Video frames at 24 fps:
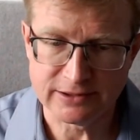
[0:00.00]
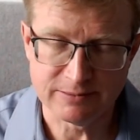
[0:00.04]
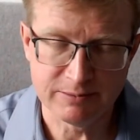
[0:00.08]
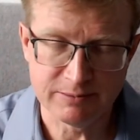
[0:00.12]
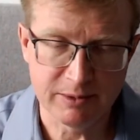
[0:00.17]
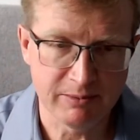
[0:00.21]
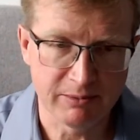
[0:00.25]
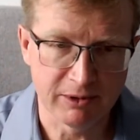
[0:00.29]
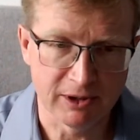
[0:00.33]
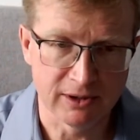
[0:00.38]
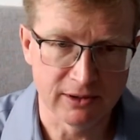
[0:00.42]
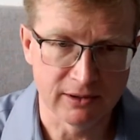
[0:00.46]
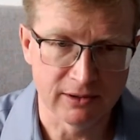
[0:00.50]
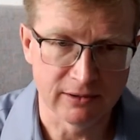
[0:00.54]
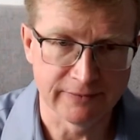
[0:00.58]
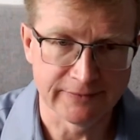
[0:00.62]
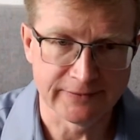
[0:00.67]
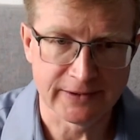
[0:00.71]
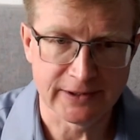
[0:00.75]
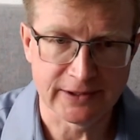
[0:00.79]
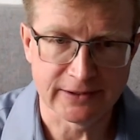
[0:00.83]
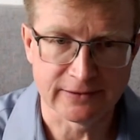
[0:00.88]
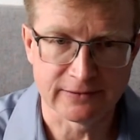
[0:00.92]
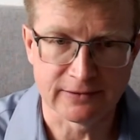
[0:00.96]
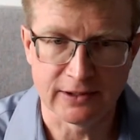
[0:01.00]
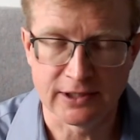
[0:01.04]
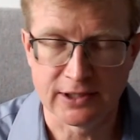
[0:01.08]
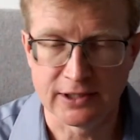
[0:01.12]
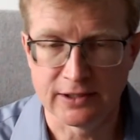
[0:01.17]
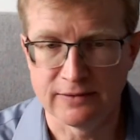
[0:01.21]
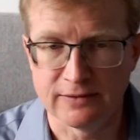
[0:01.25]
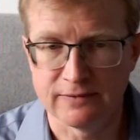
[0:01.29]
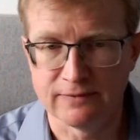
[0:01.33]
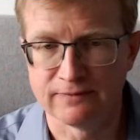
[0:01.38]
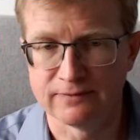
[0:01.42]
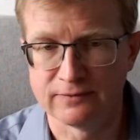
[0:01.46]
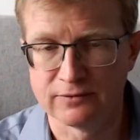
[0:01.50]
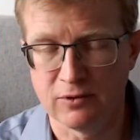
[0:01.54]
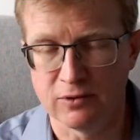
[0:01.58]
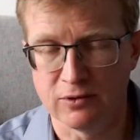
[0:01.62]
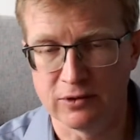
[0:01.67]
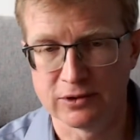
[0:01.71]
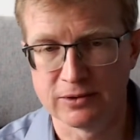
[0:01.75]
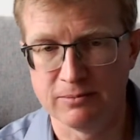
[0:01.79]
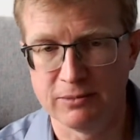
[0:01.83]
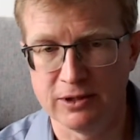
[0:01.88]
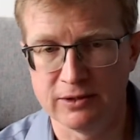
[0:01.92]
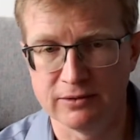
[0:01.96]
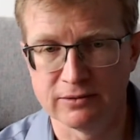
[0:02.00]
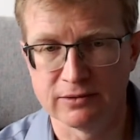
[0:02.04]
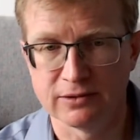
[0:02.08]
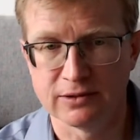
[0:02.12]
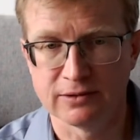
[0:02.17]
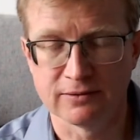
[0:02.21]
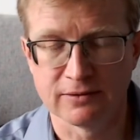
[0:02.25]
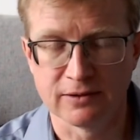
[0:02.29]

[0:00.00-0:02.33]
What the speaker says: people that I've talked about